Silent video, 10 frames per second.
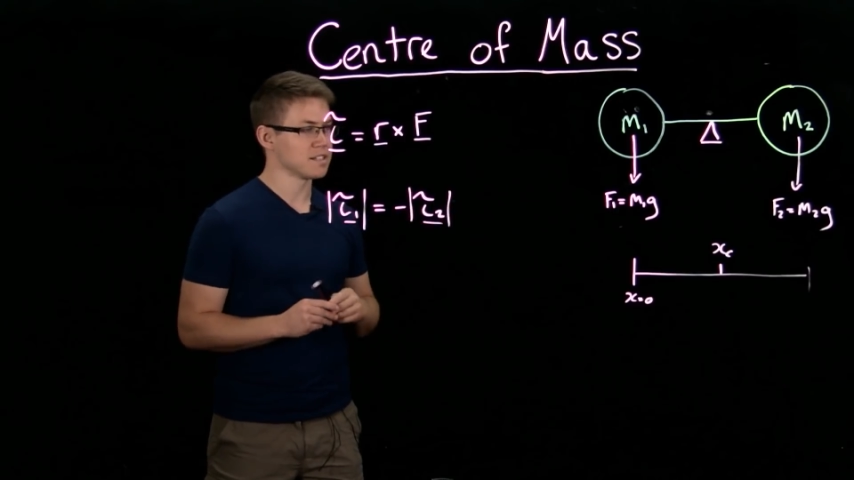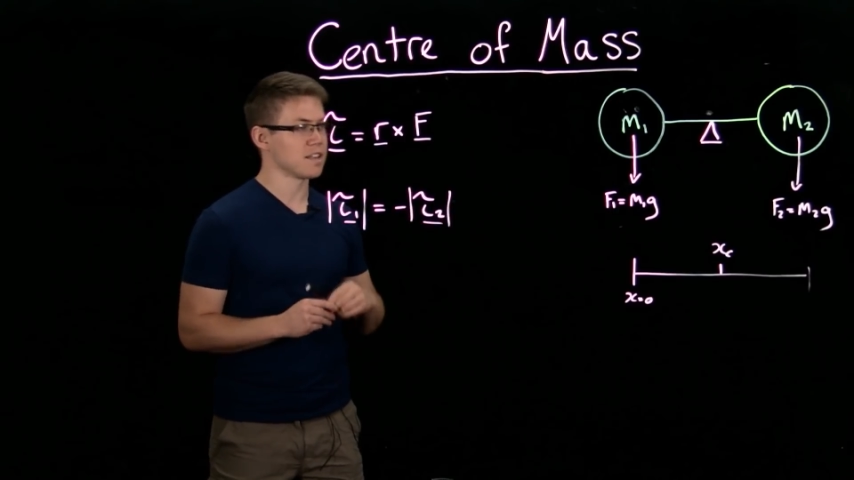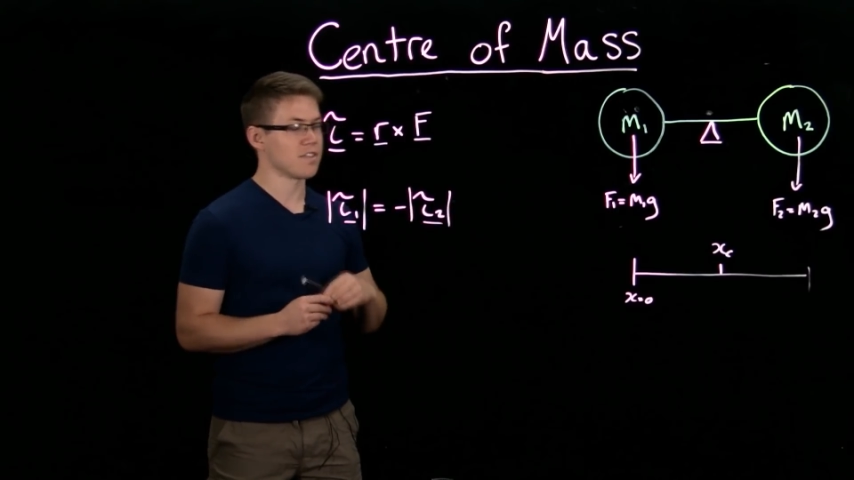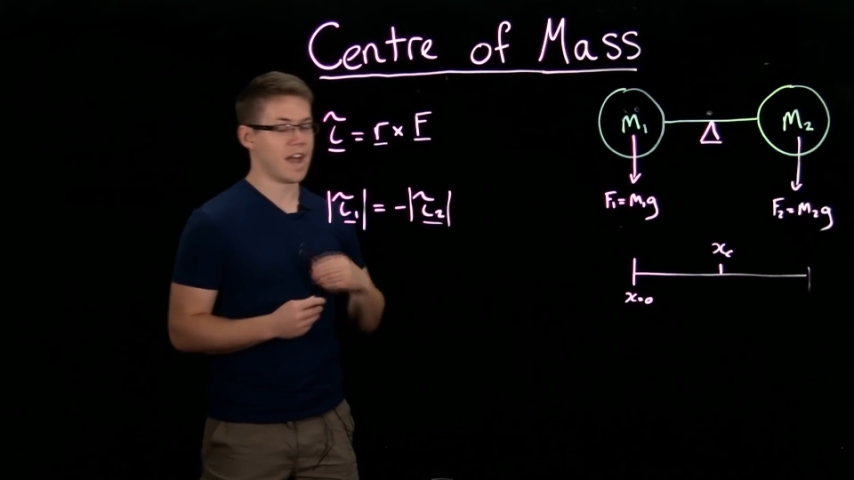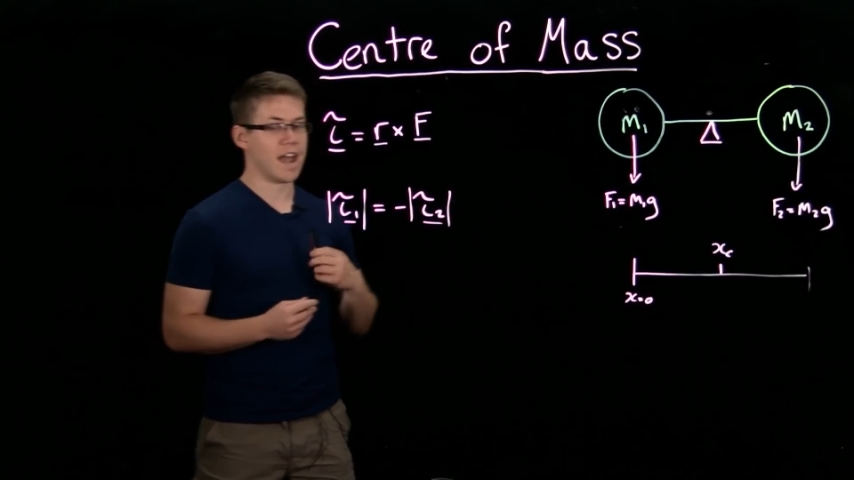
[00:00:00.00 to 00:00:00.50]

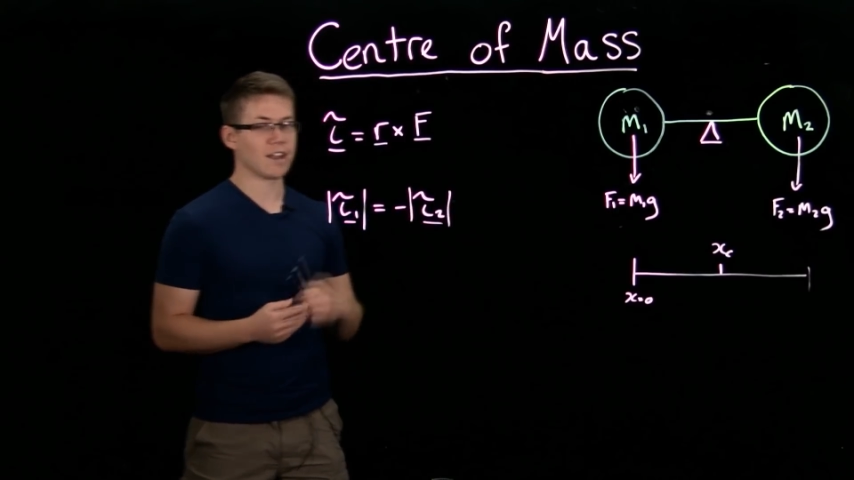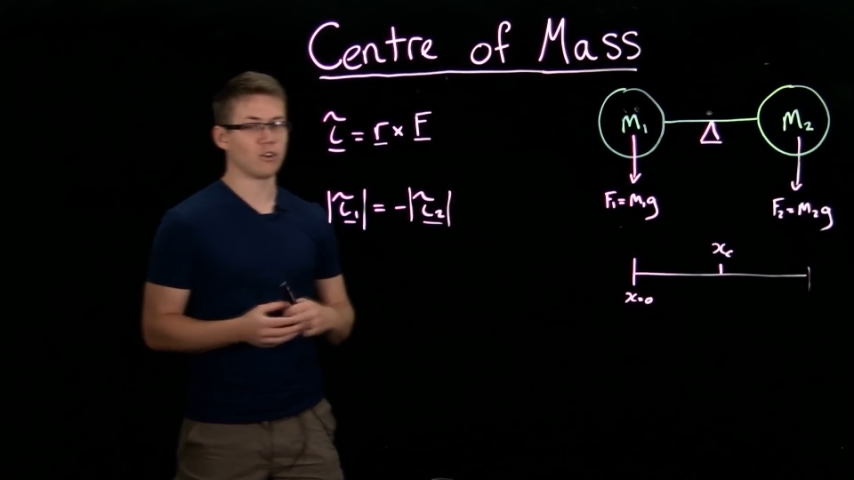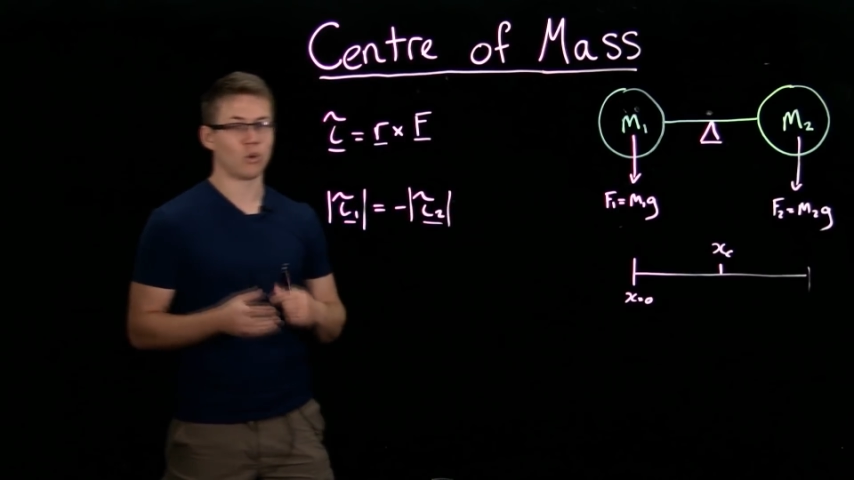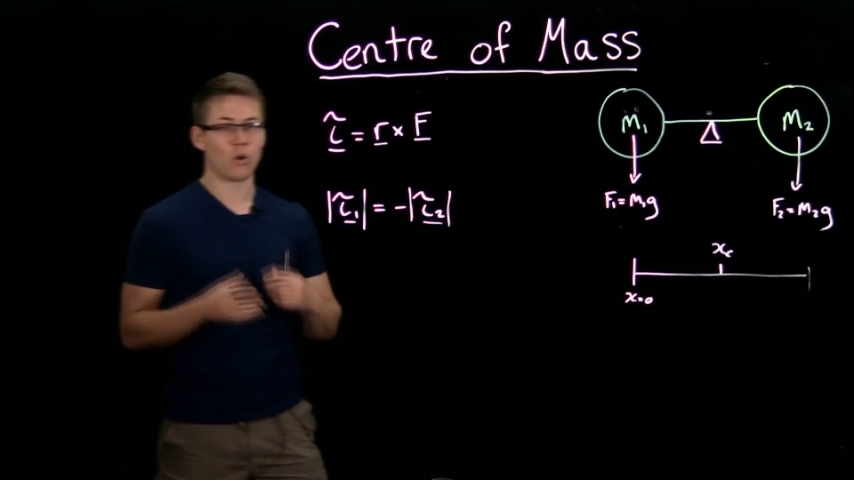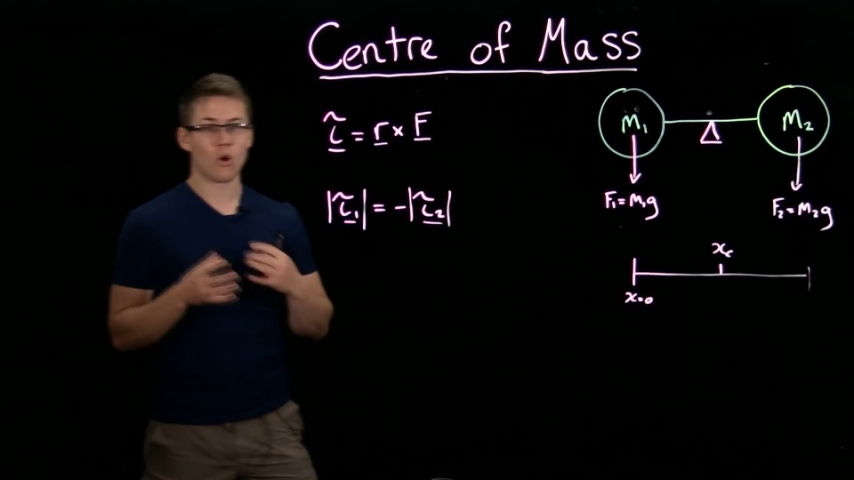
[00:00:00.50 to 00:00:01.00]
then that
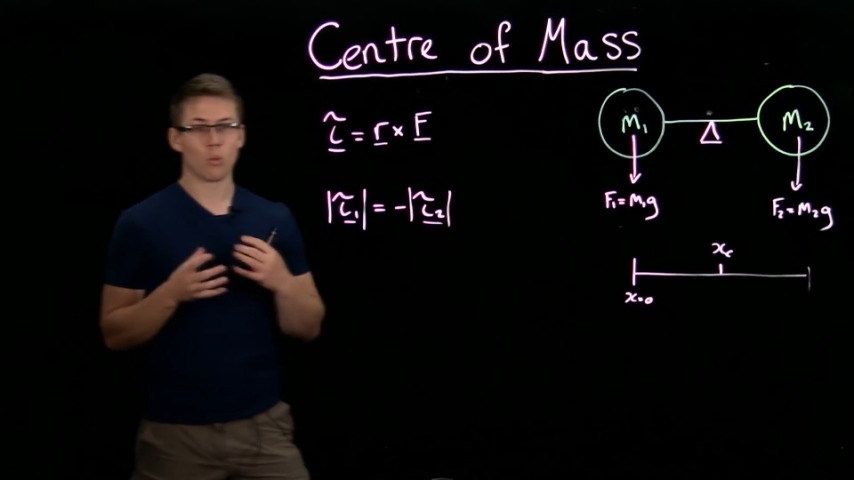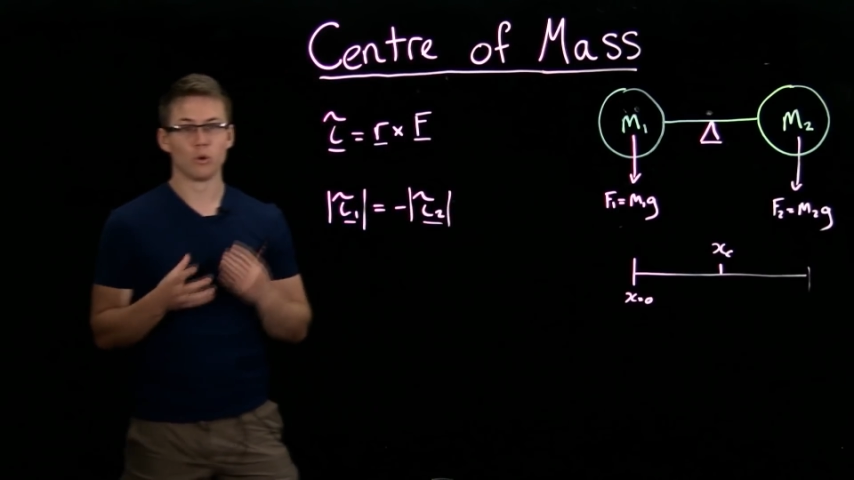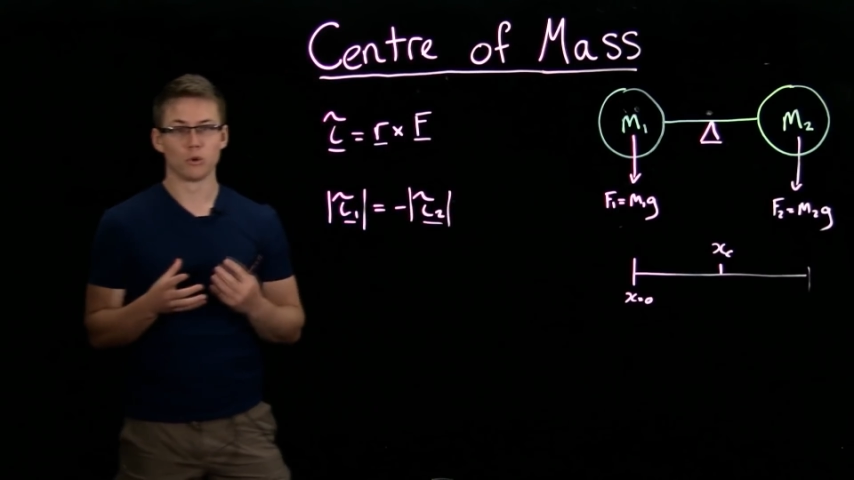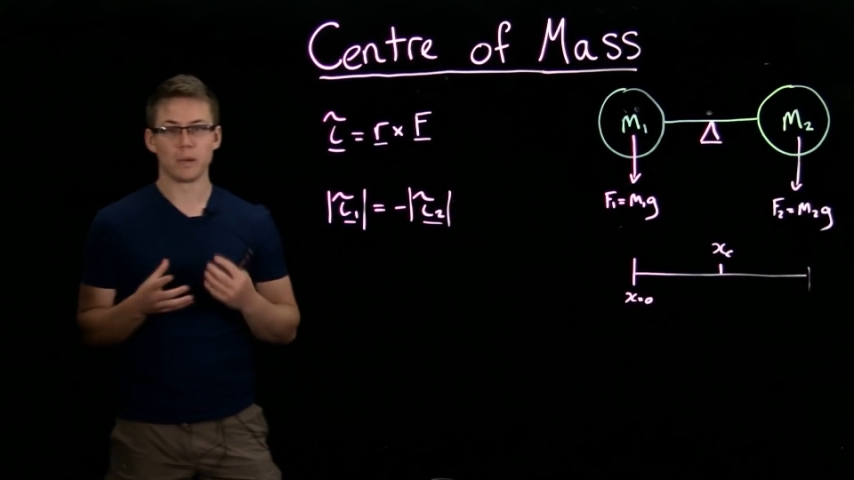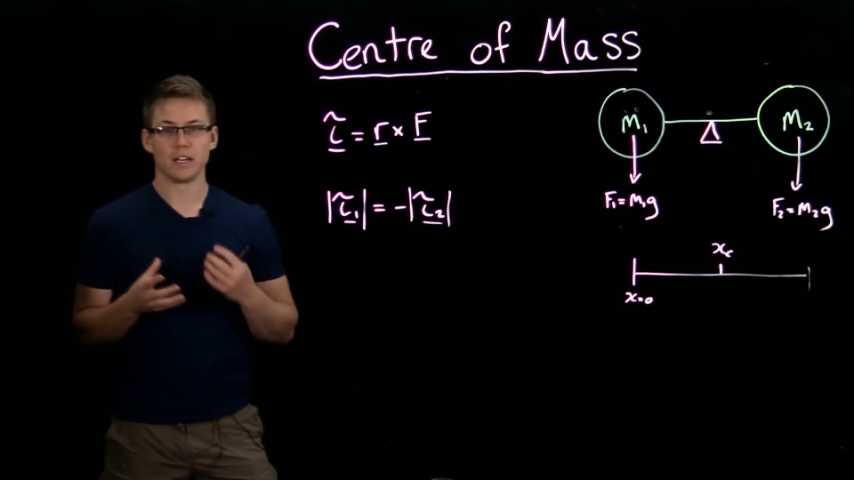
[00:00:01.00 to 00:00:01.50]
angle
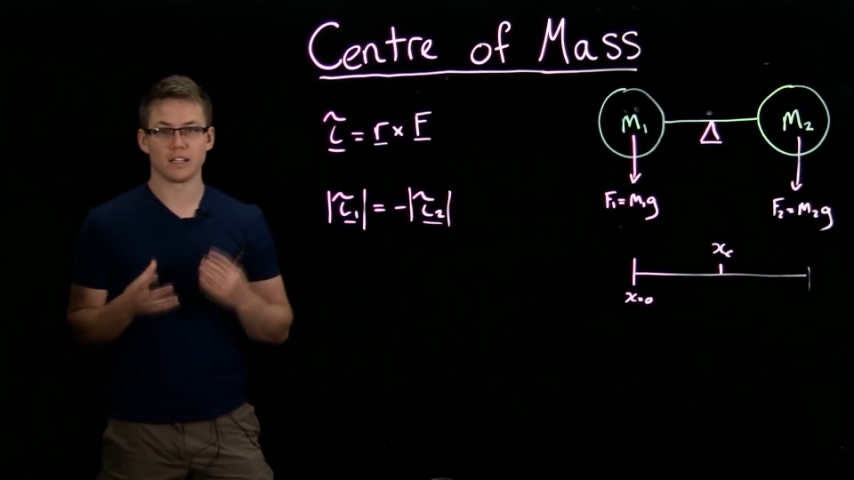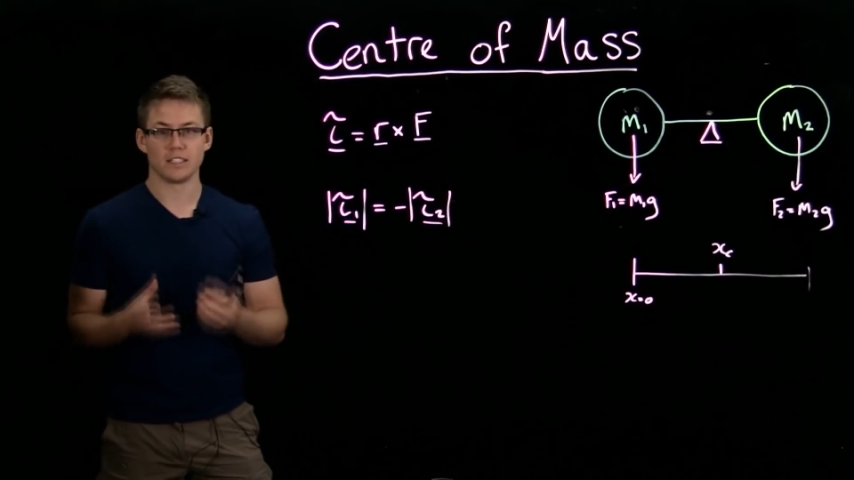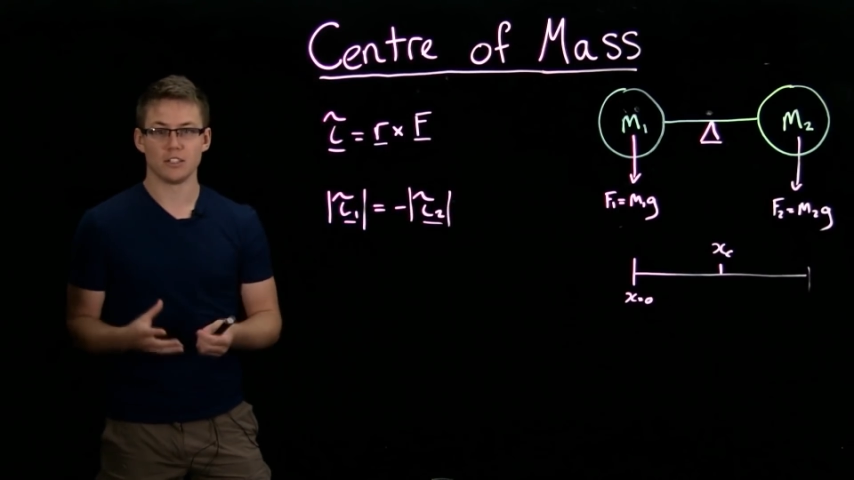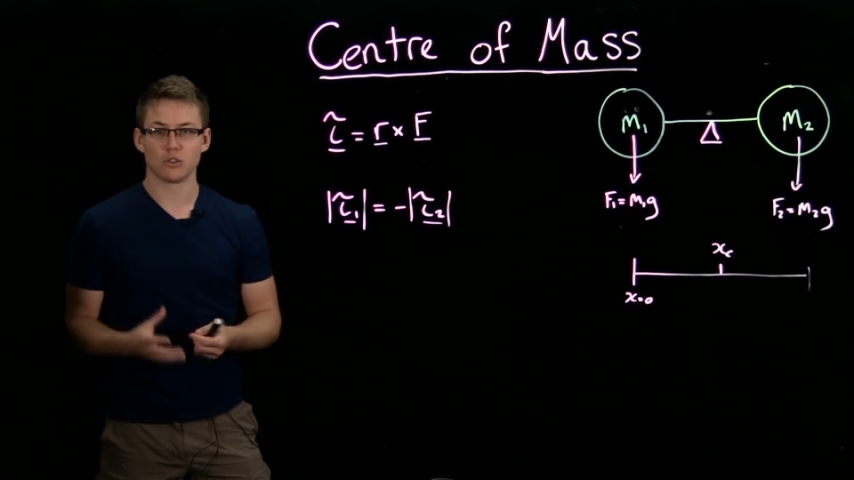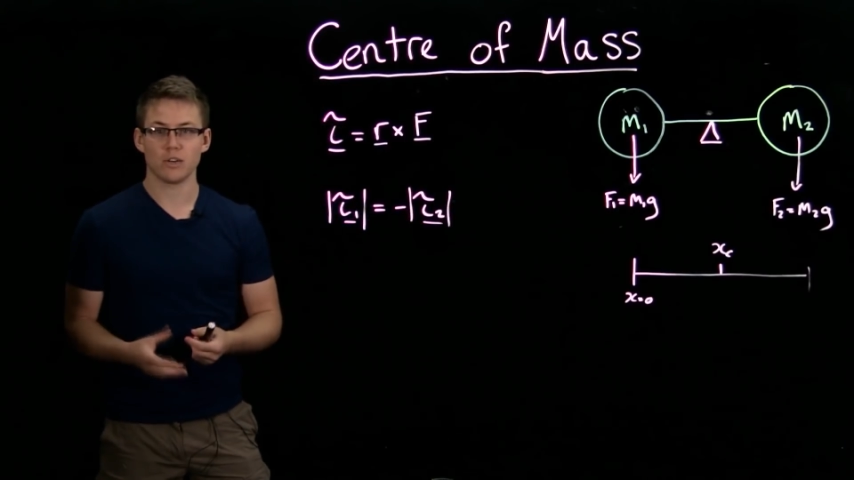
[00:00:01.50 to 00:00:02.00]
will be
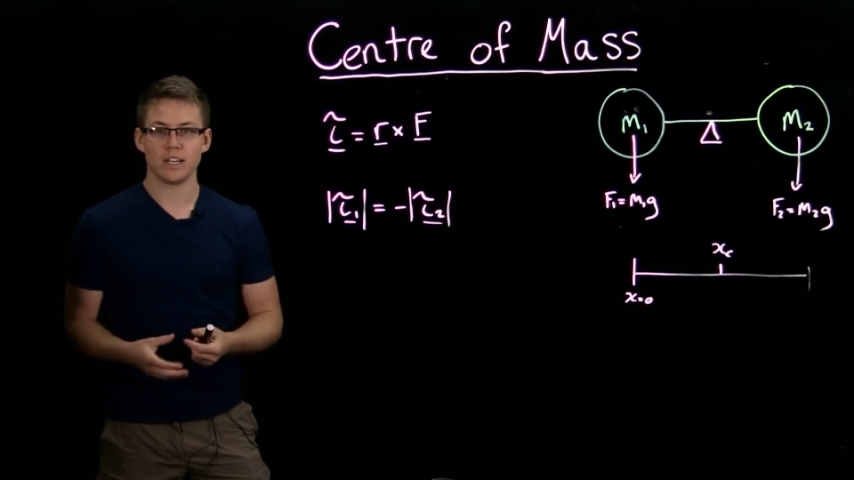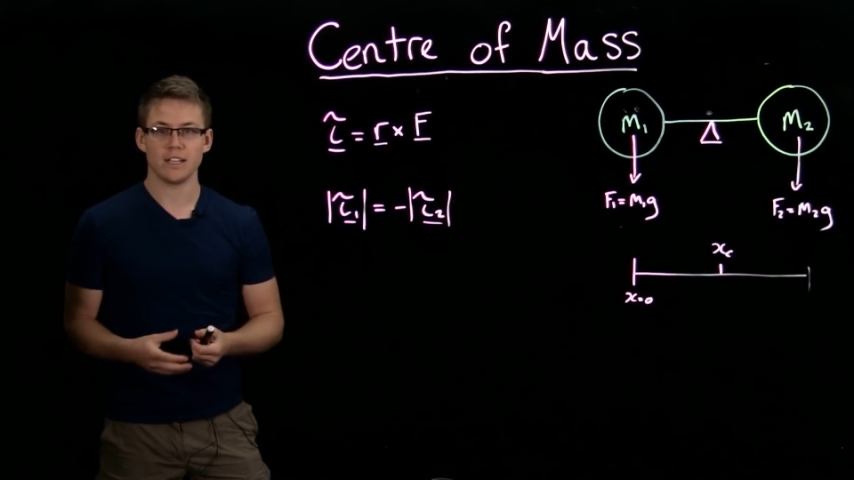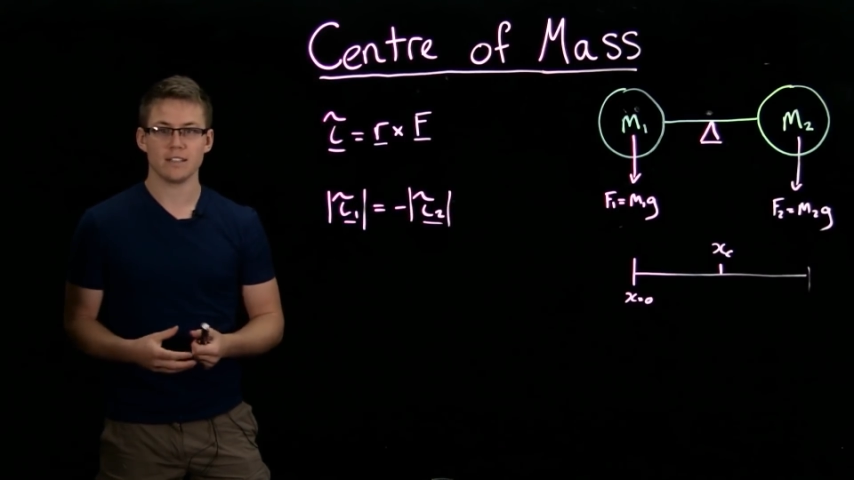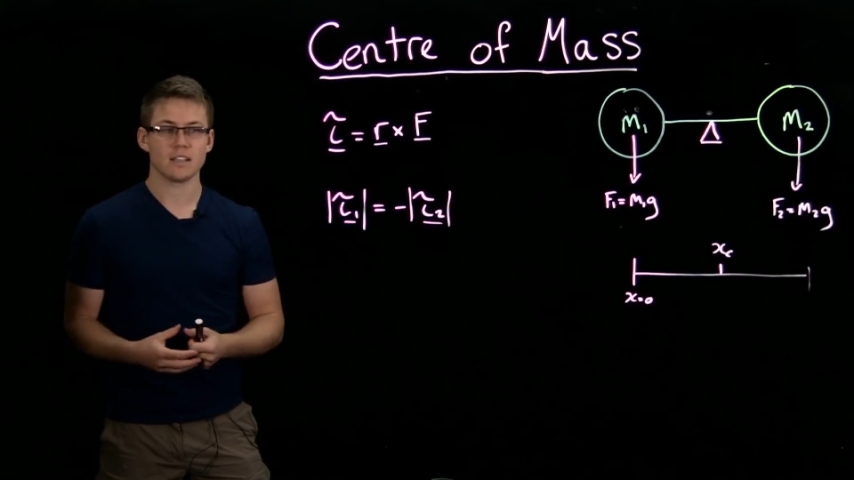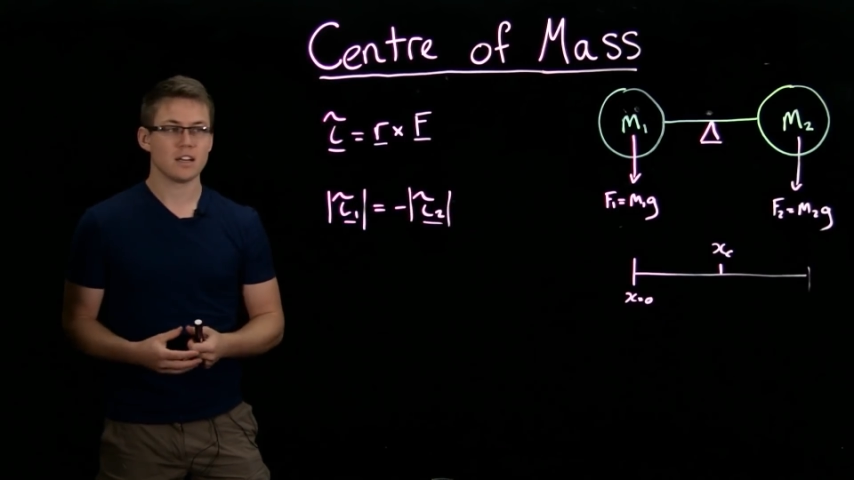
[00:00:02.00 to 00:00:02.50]
90
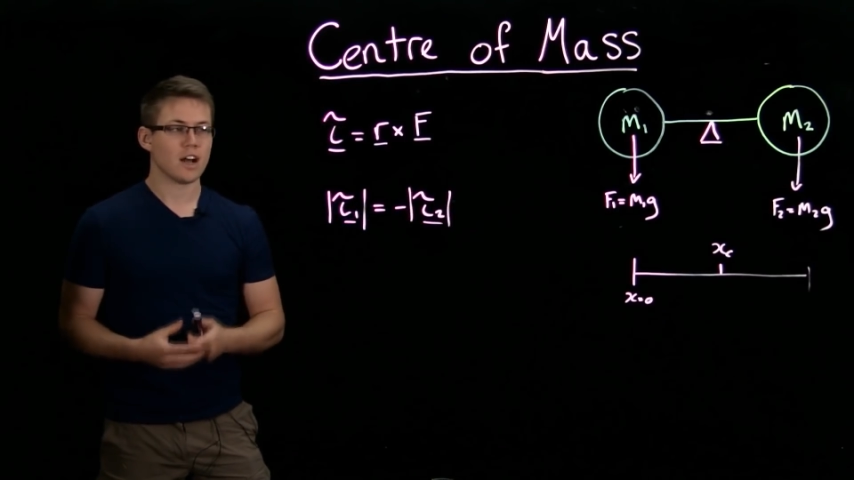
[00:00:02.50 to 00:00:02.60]
degrees.